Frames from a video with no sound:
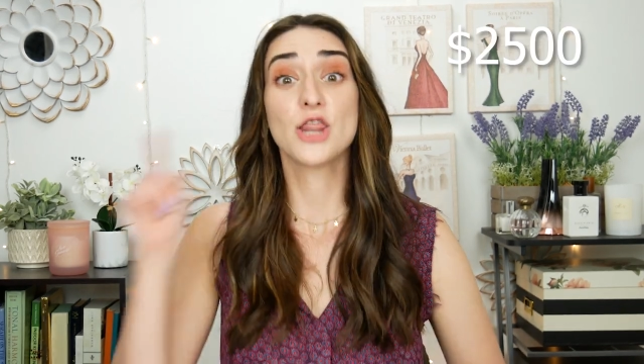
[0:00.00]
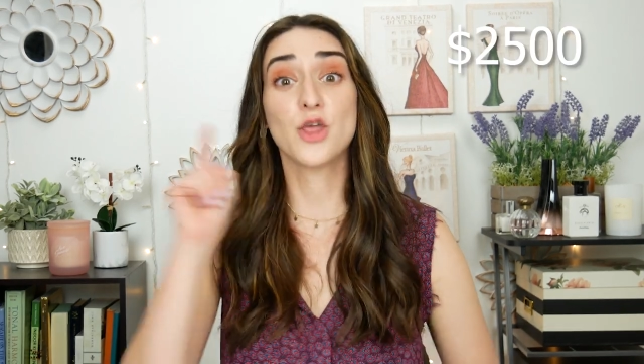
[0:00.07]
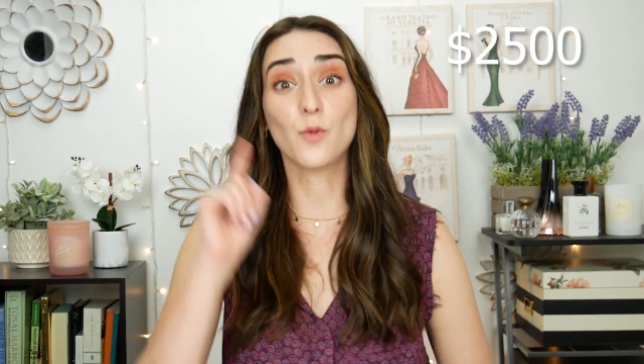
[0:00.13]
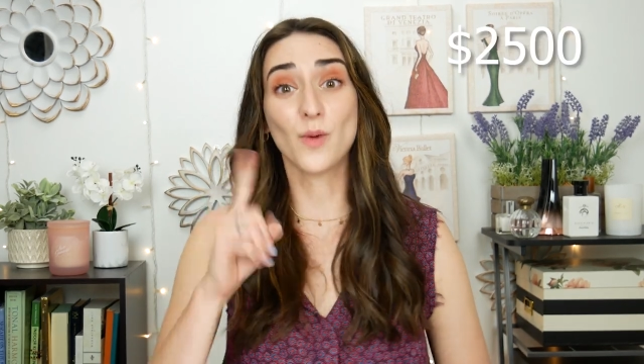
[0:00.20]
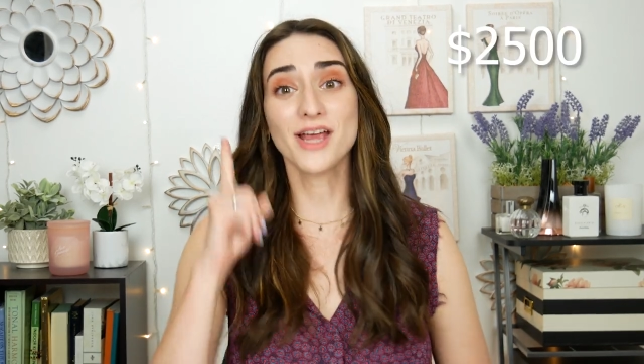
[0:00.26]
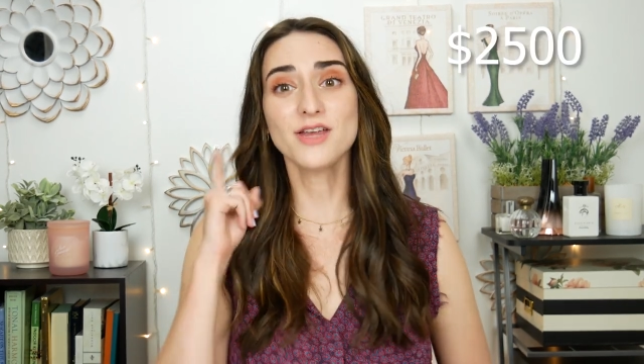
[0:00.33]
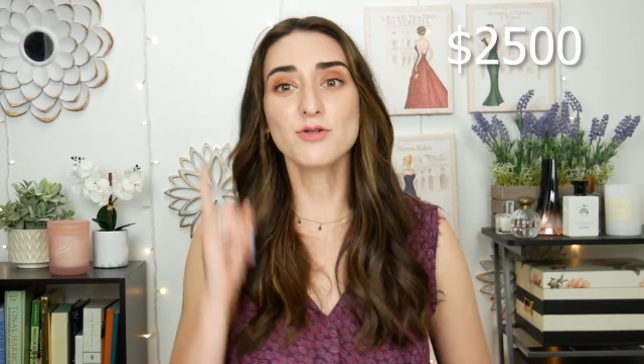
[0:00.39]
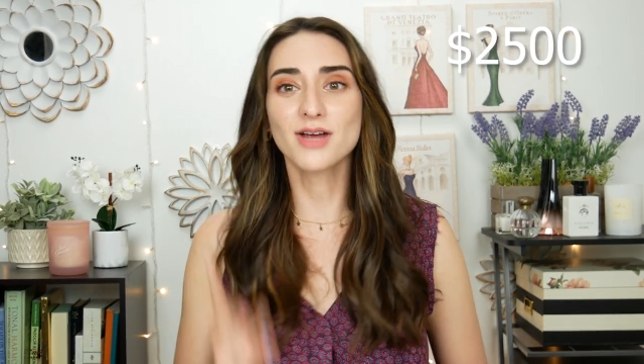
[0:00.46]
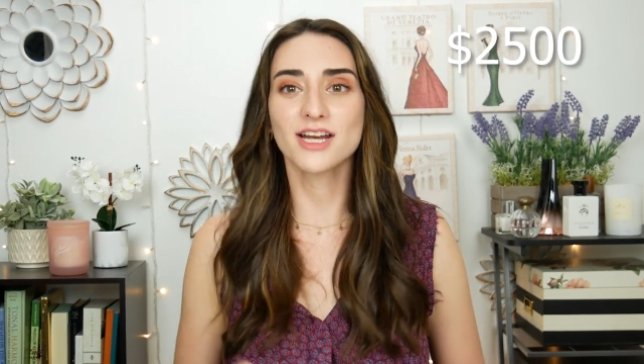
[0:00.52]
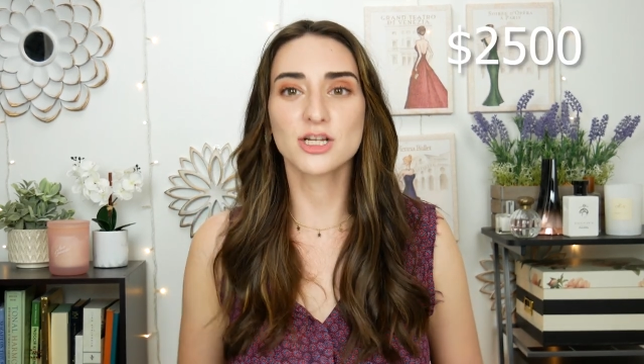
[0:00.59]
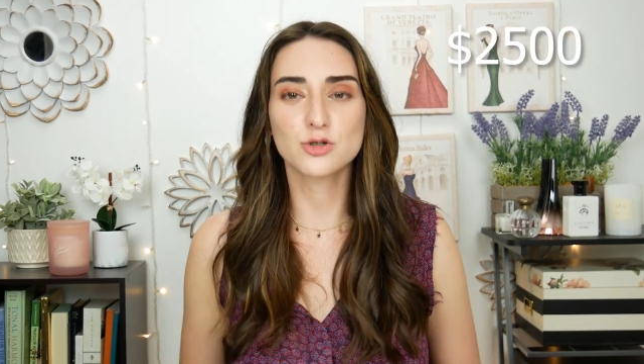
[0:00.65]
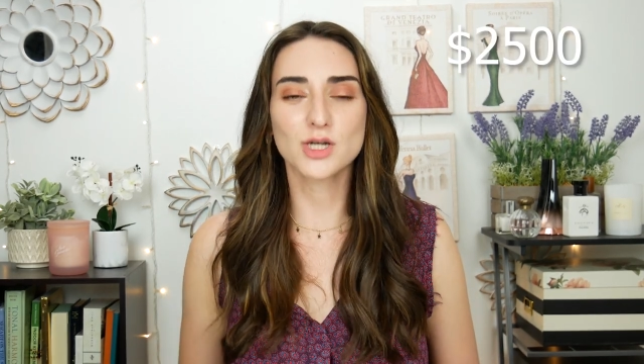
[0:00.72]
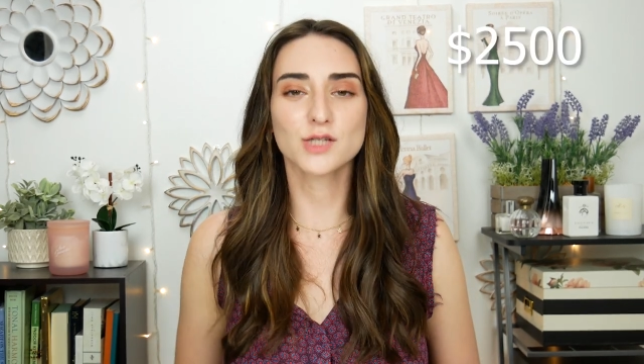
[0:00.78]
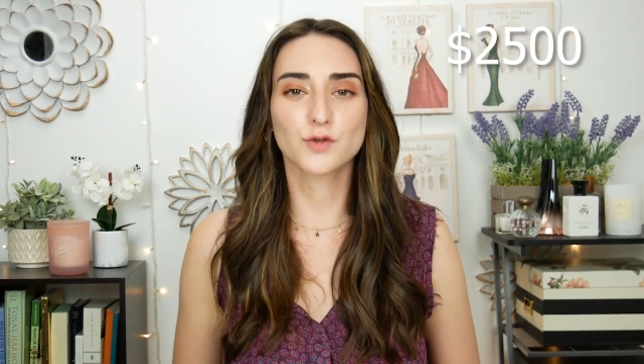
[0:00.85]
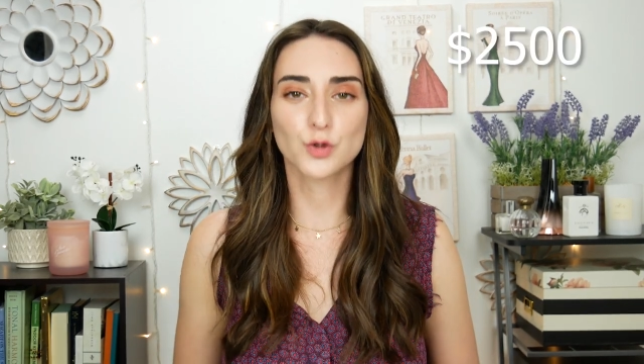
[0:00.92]
The way you get a
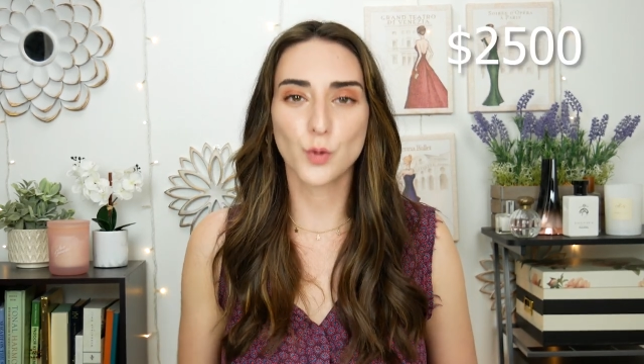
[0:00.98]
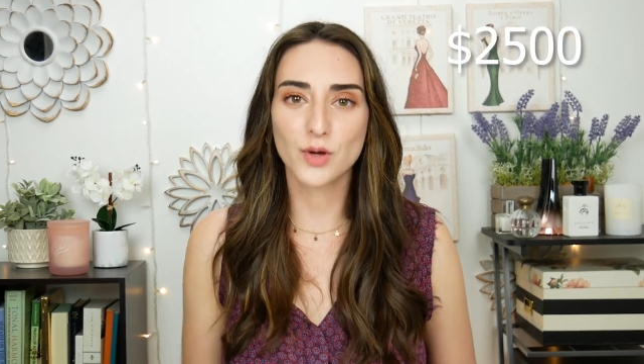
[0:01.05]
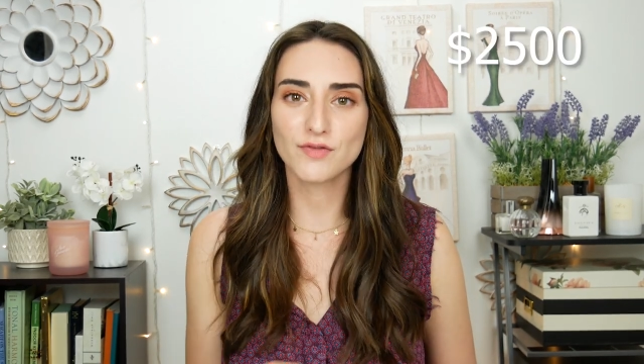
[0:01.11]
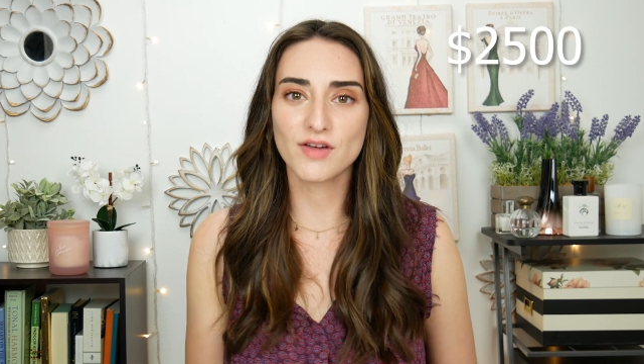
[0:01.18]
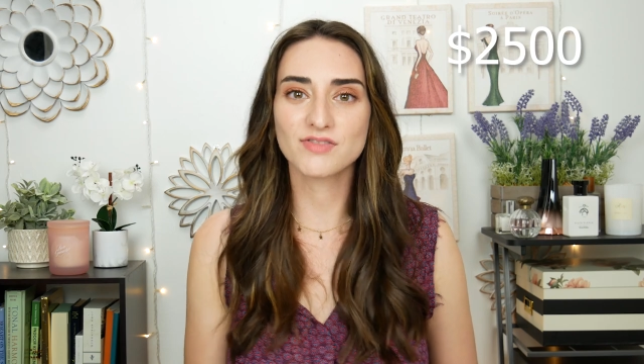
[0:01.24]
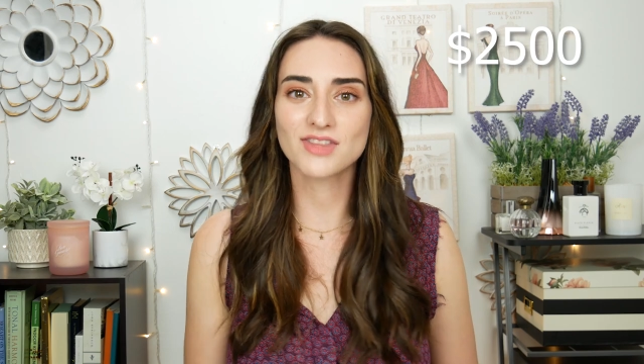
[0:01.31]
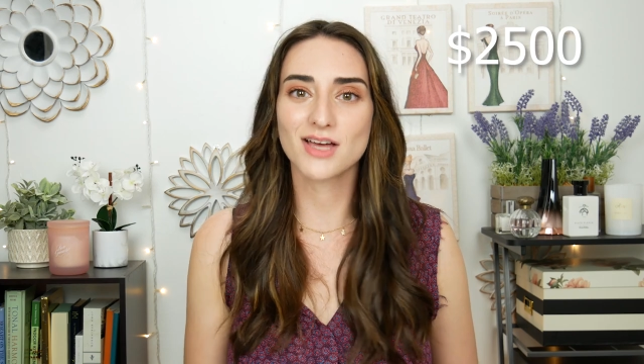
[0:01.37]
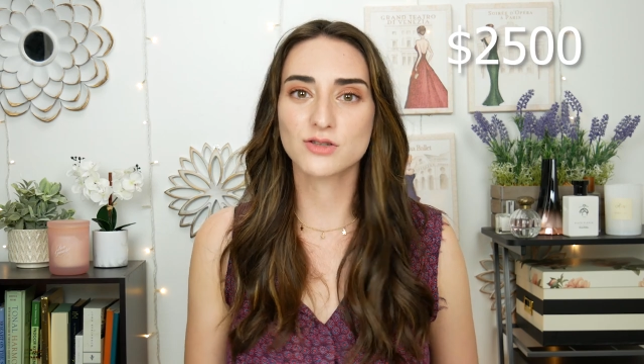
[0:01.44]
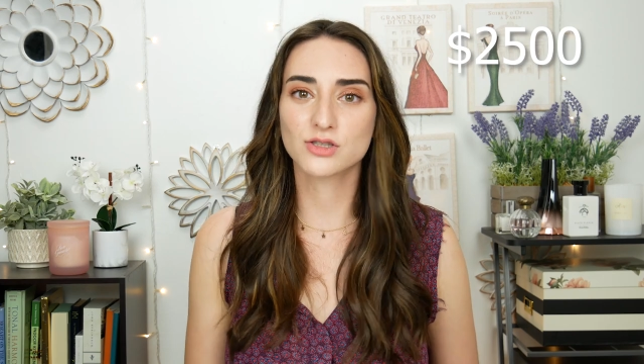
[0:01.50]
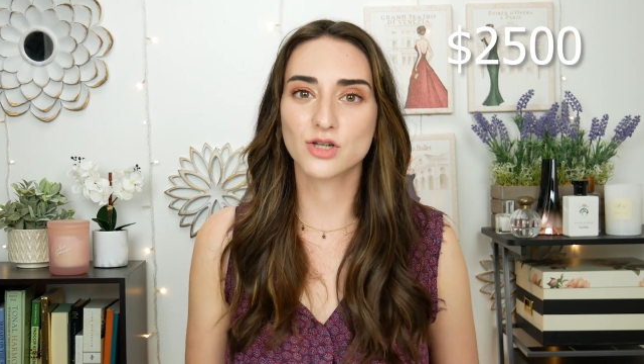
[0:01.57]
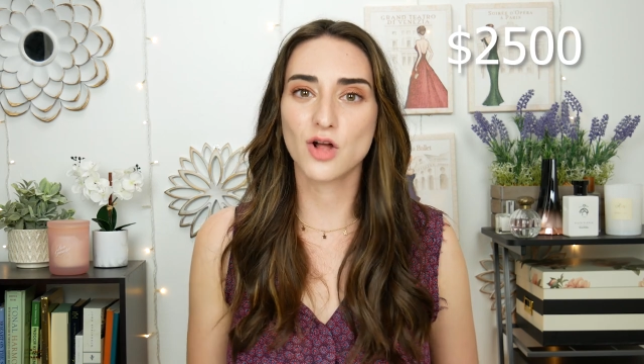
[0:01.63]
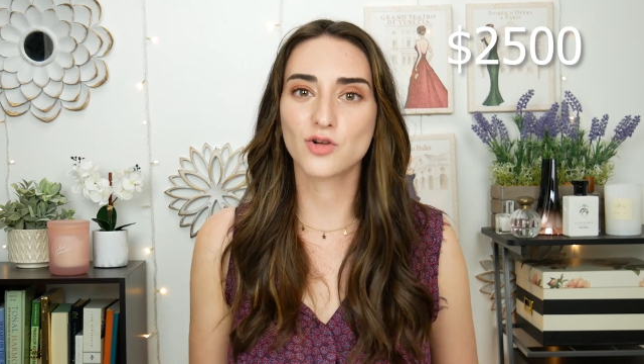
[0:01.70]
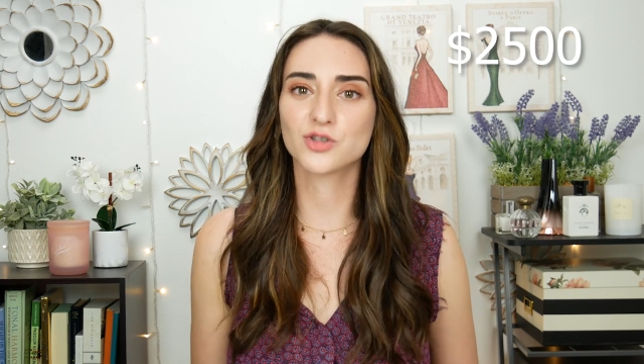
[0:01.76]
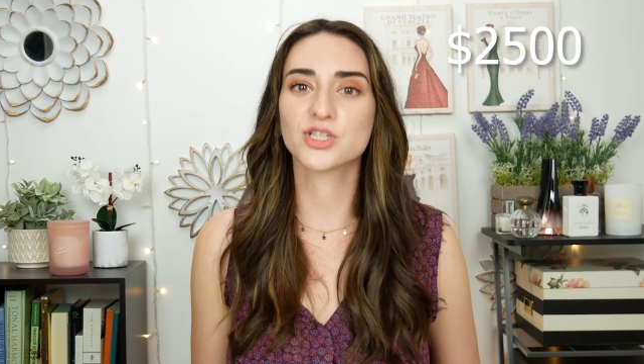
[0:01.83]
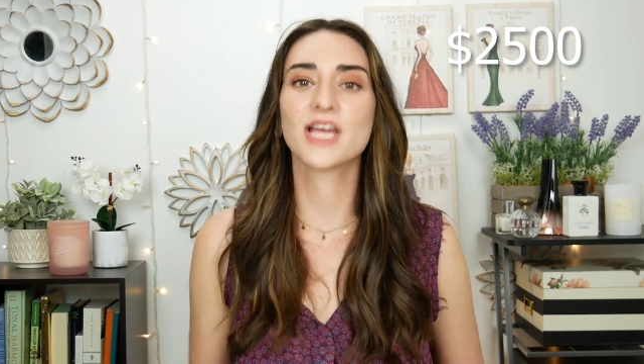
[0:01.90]
dress for
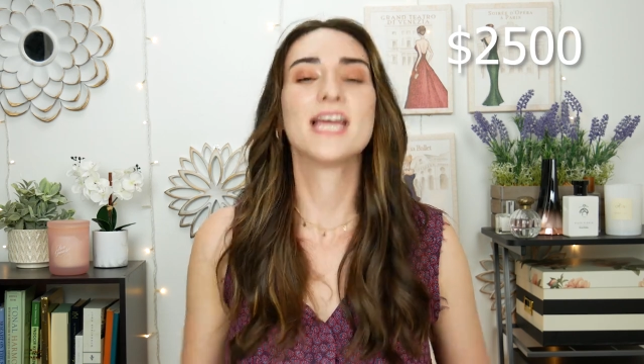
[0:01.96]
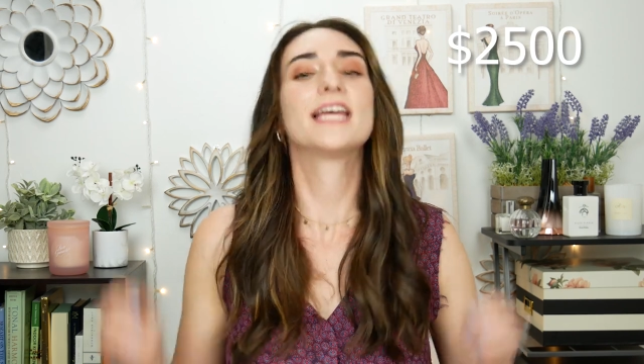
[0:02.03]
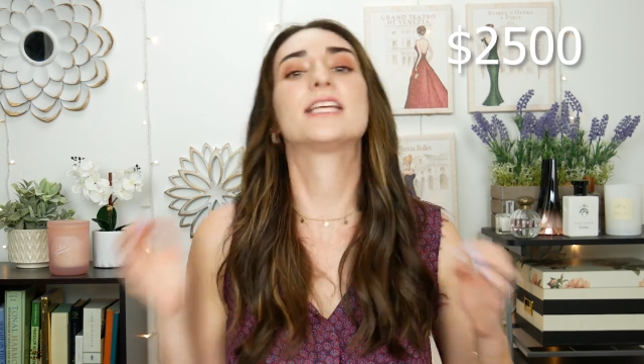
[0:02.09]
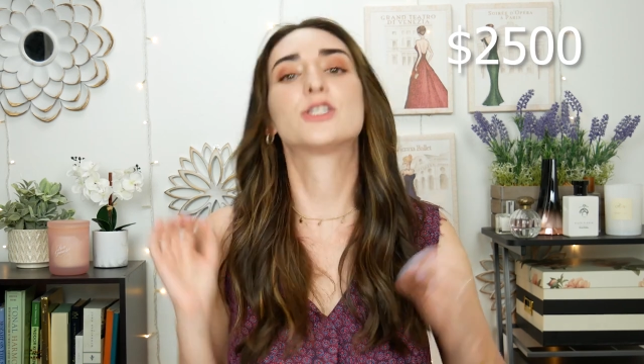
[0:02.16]
$25,000